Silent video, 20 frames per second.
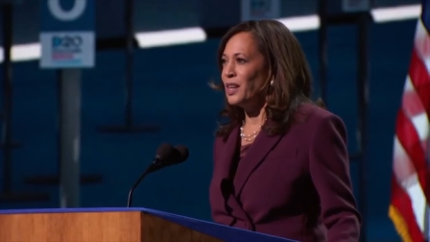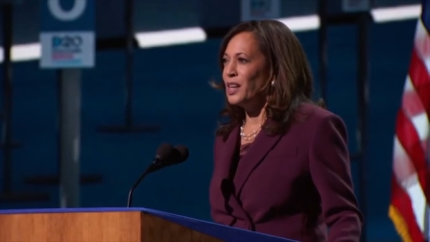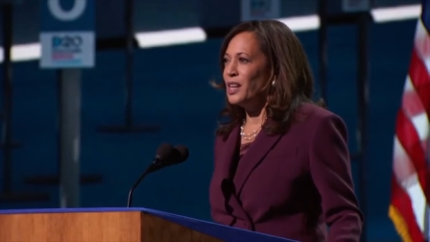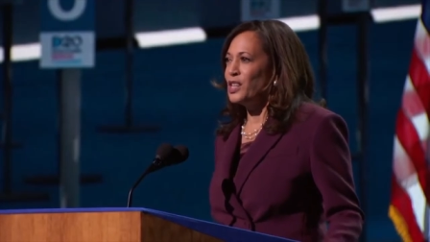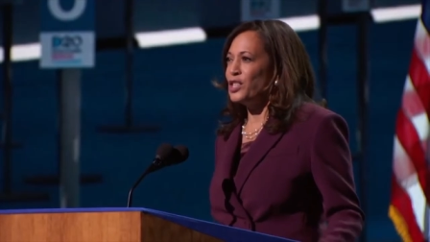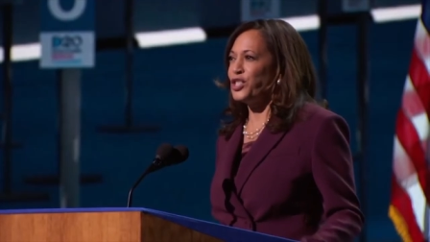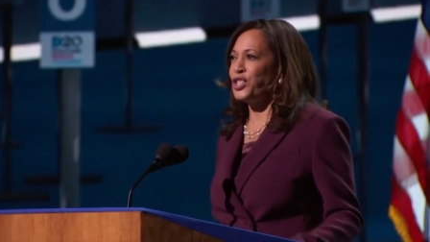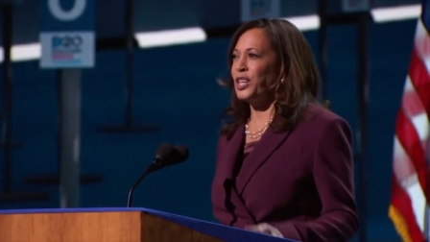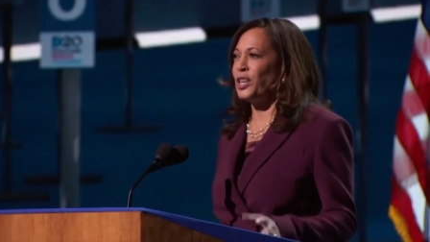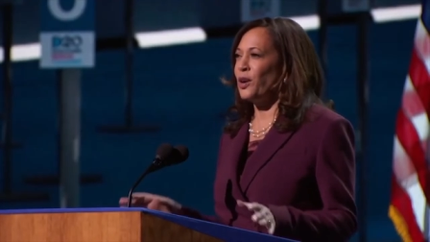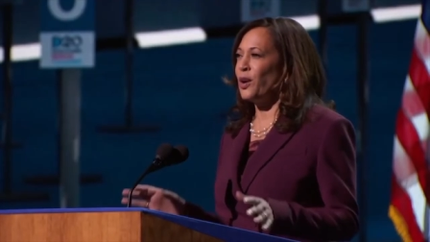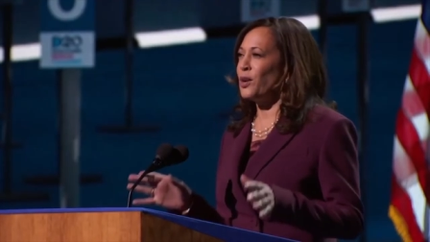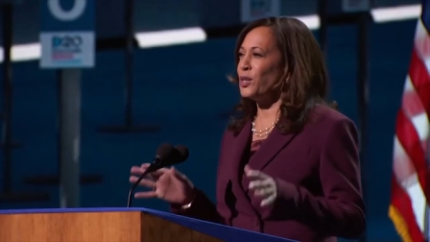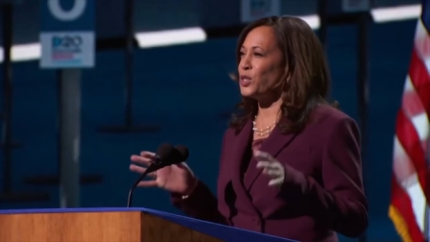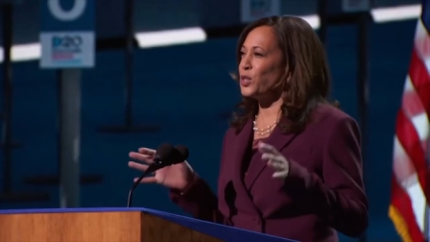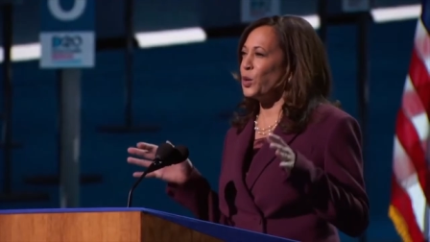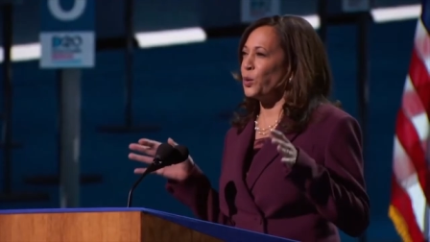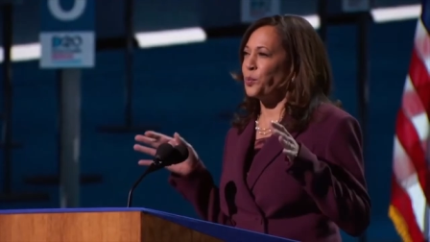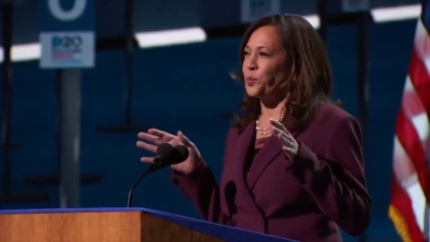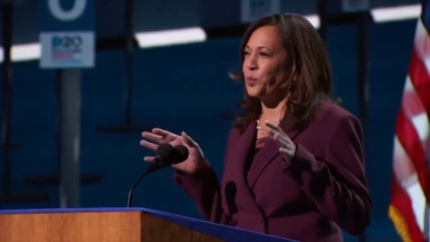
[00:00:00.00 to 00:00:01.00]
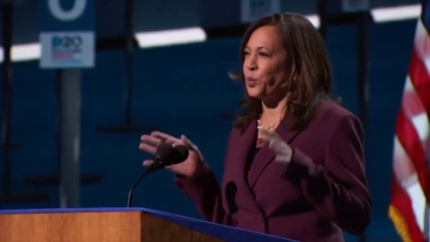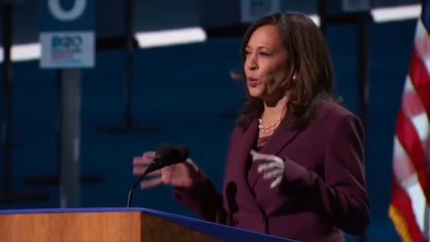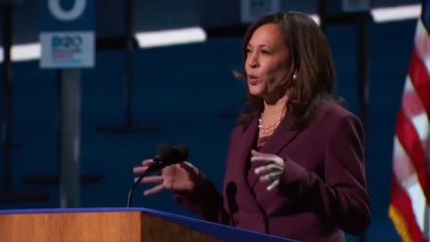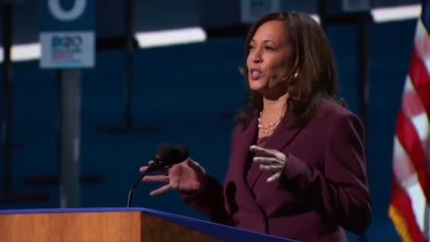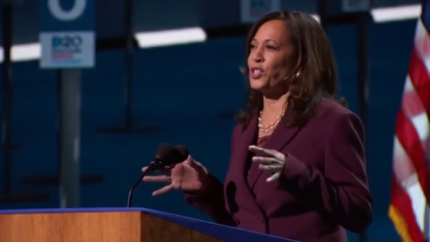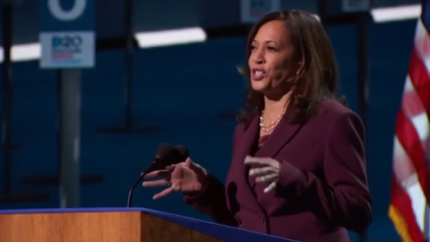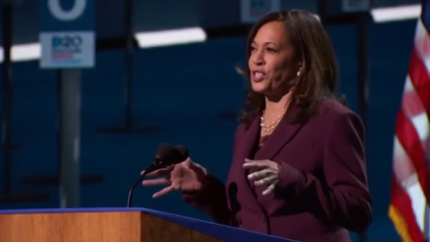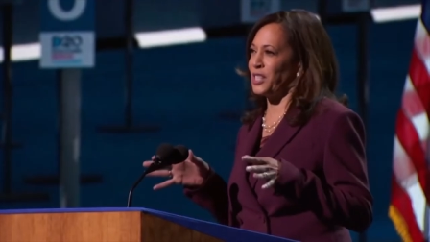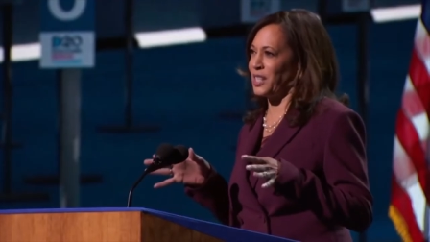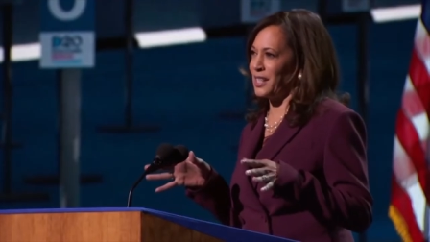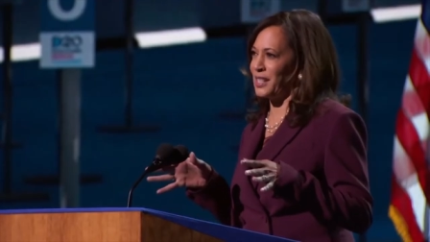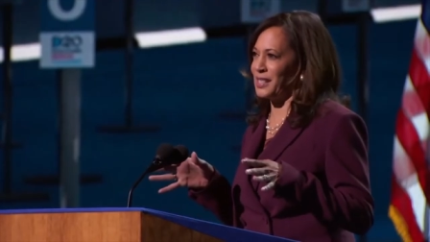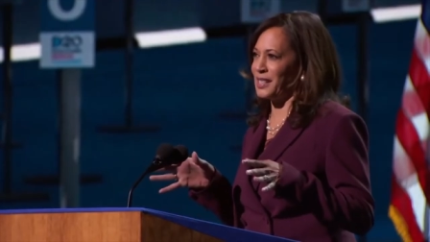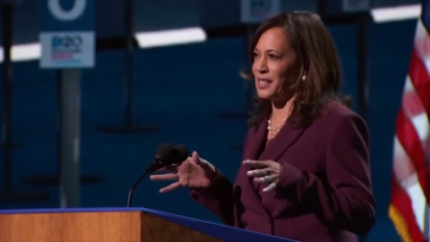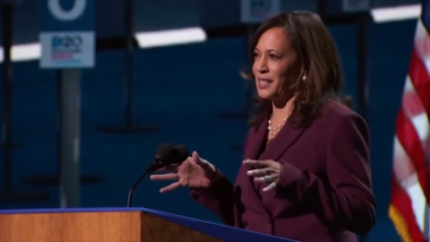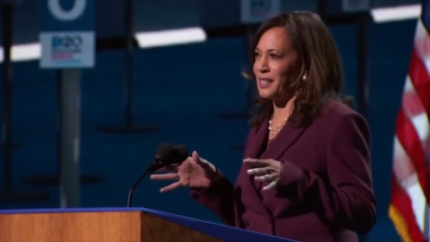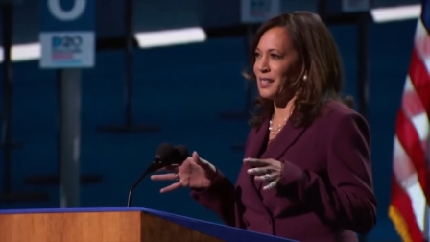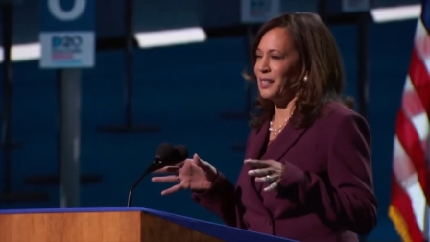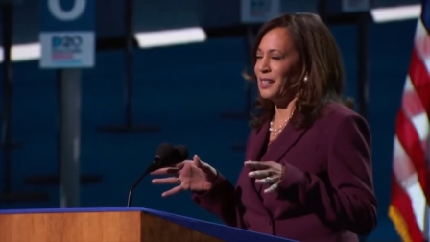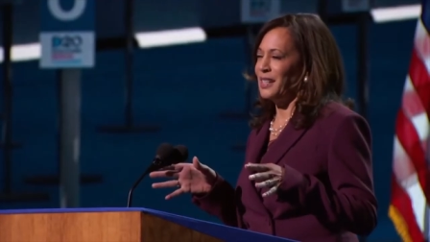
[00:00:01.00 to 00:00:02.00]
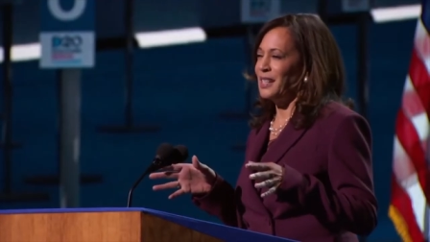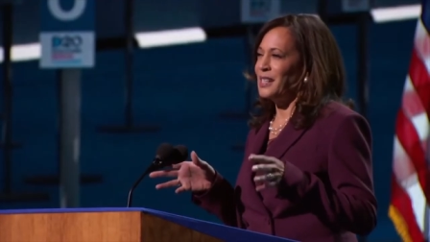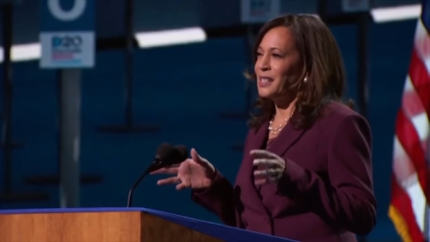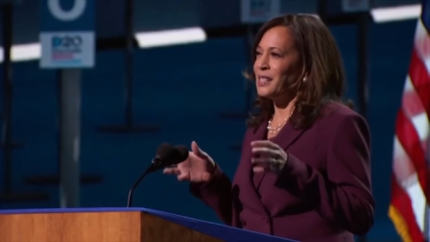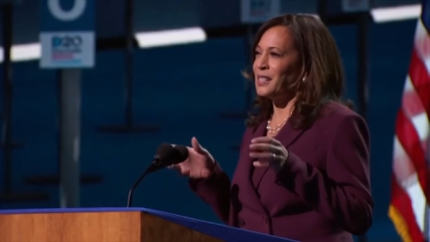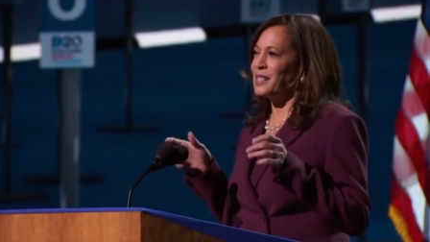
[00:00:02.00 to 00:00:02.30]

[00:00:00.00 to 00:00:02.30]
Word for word: she also pushed us to